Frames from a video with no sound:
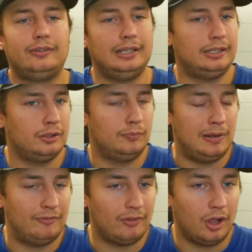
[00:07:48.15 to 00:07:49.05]
He could
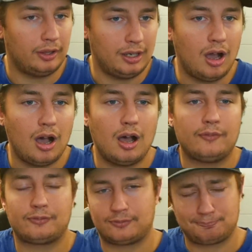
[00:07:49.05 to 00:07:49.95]
be falling
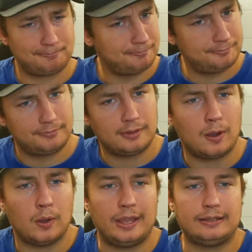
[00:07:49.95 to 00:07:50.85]
off,
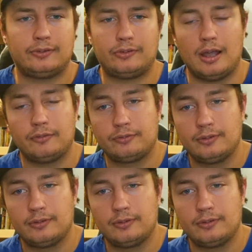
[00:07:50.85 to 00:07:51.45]
all that stuff.